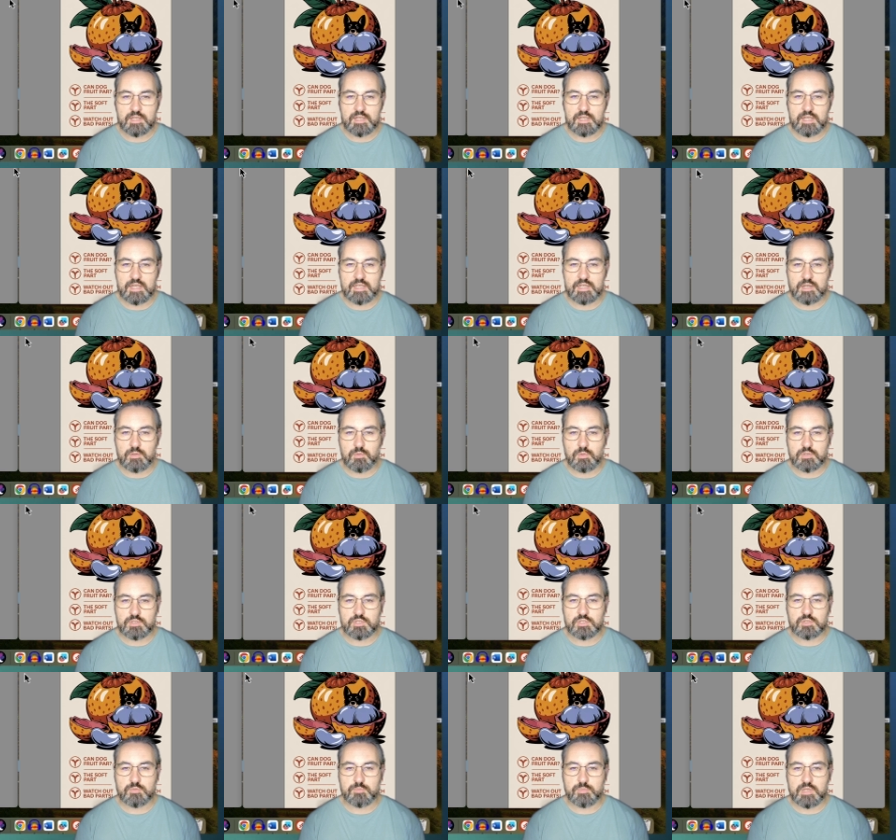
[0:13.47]
and I want you to
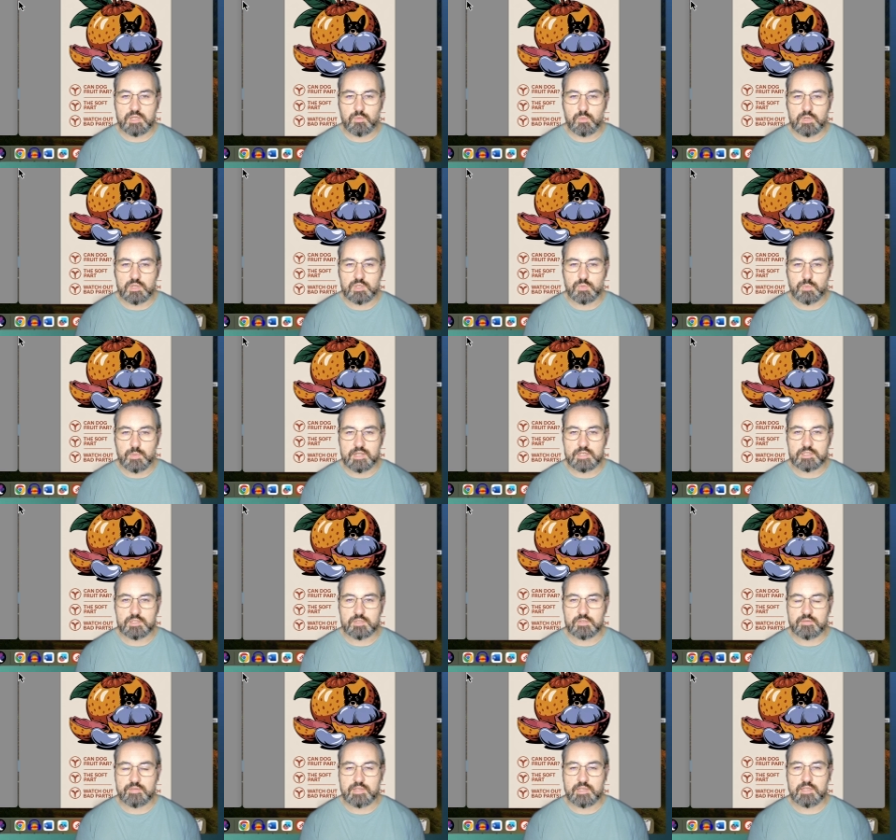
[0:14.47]
pick which one do you
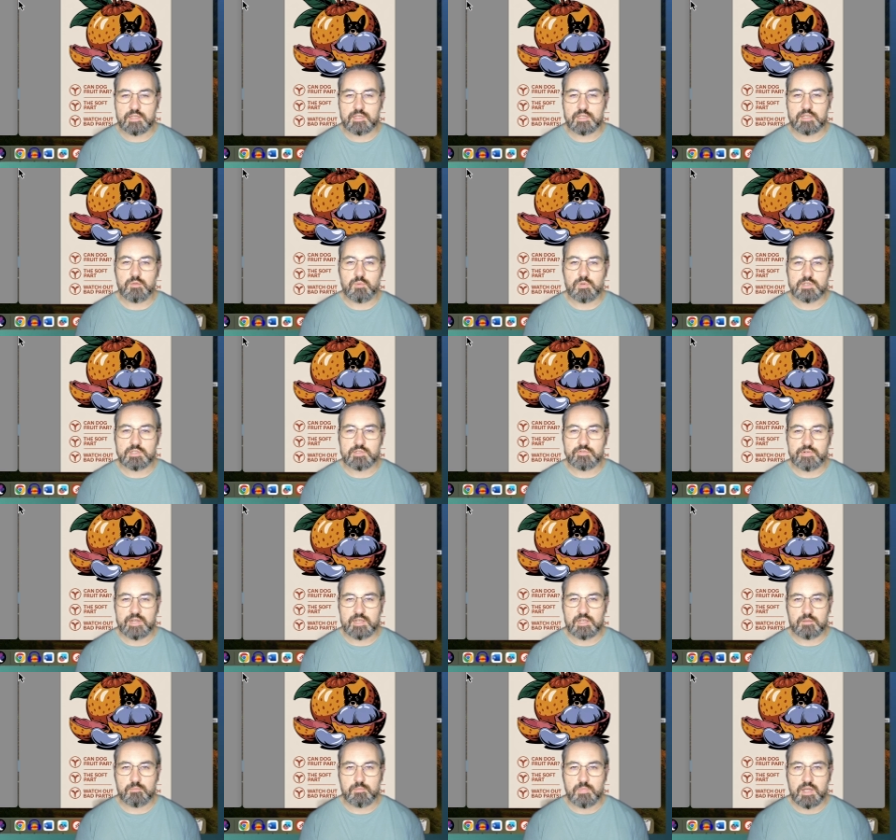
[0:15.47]
think was created
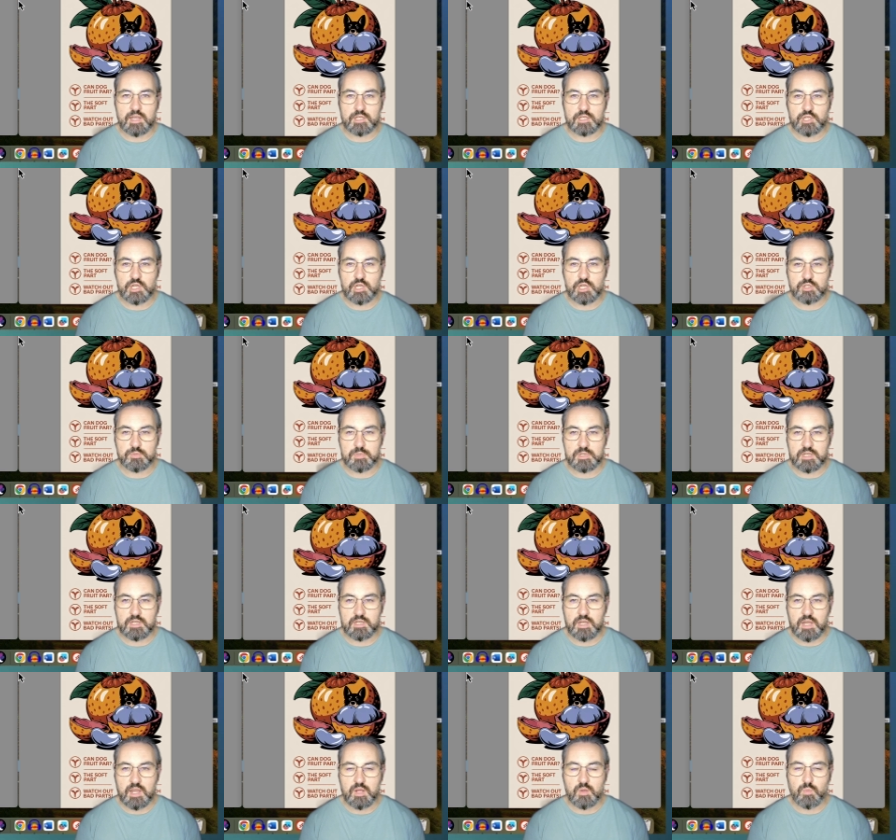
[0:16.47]
by ChatGPT
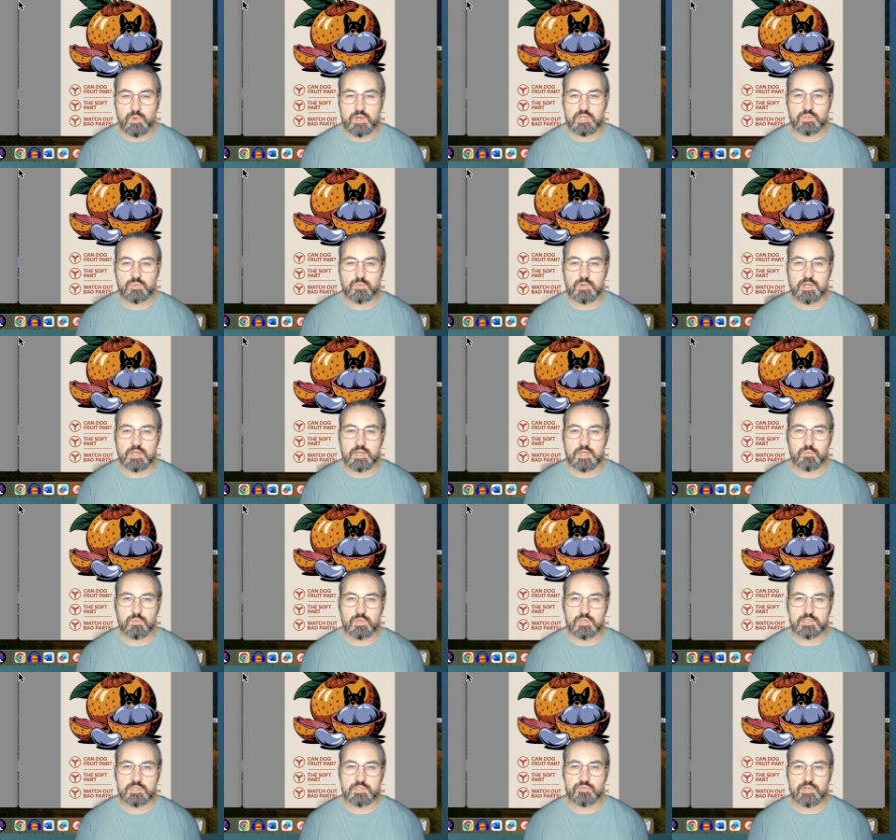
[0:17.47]
and which one was
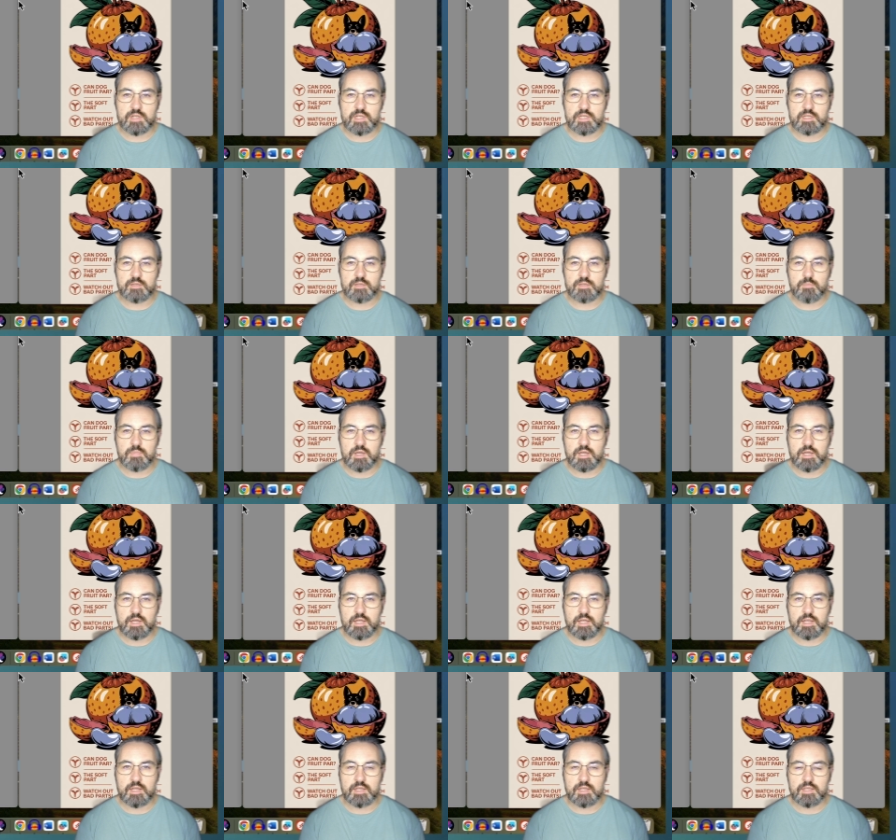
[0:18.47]
created
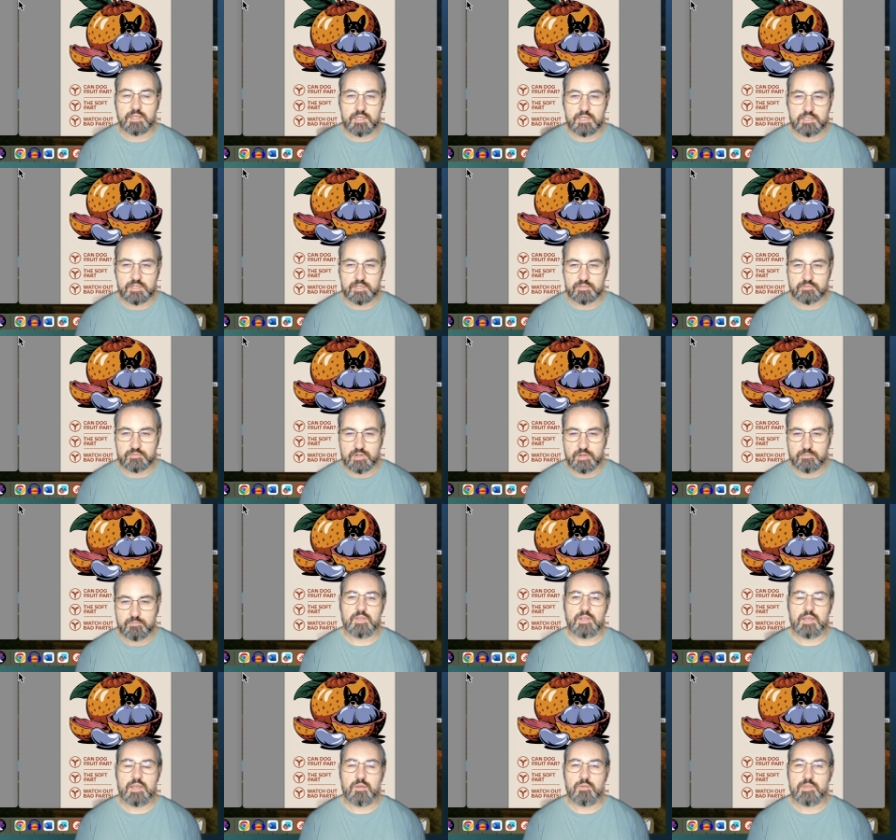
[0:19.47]
by Ideogram.
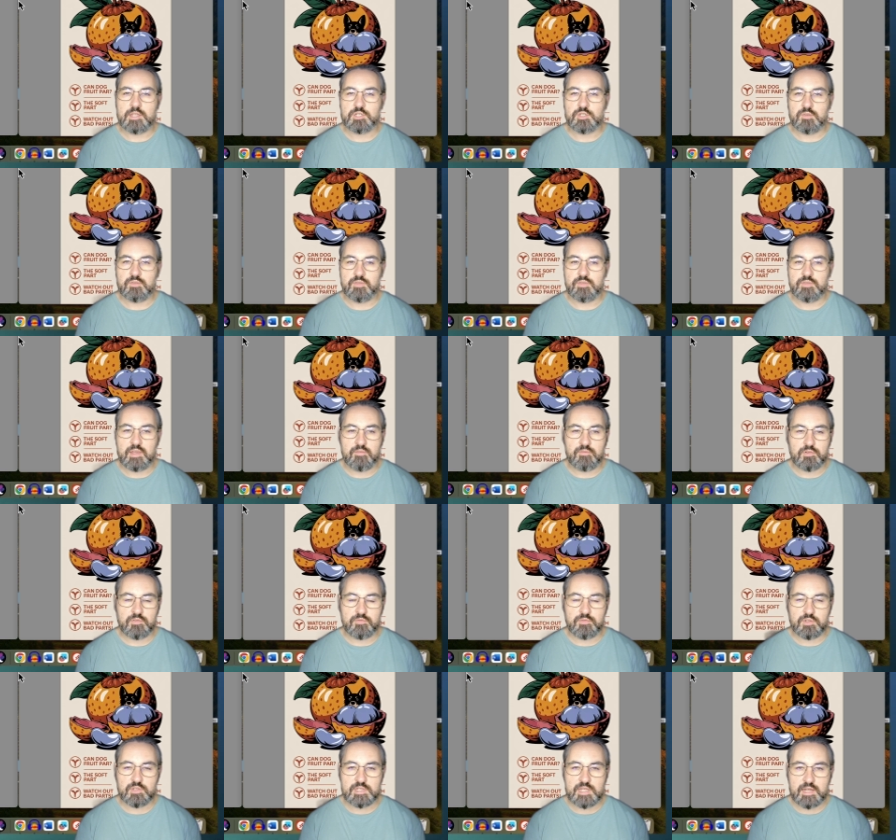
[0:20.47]
I'll let you think for a
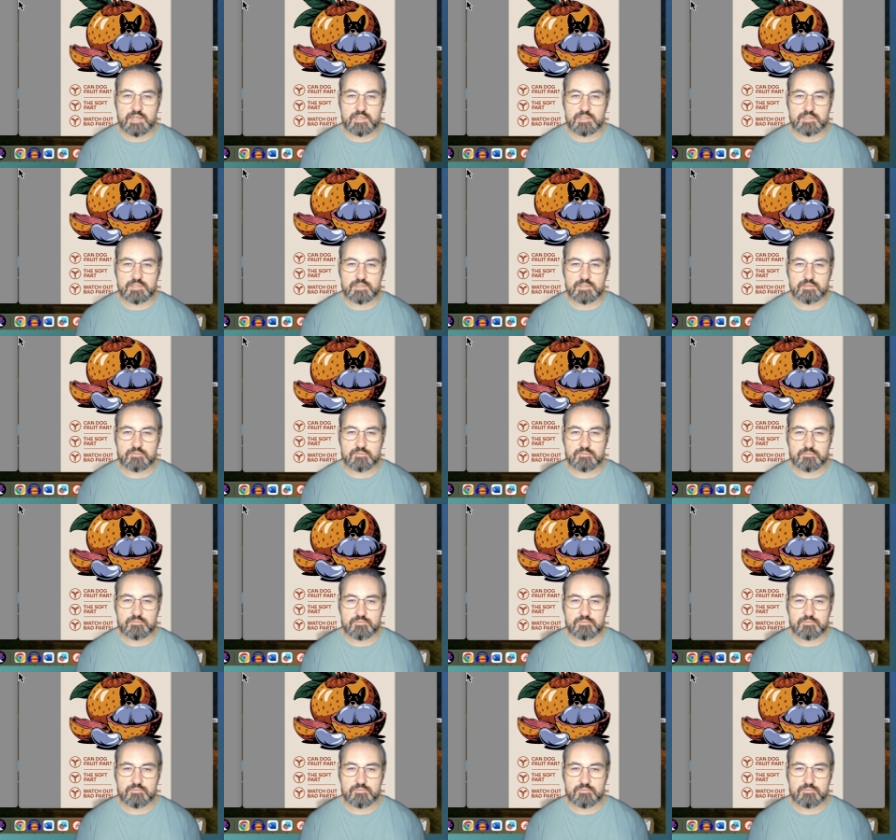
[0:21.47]
few seconds.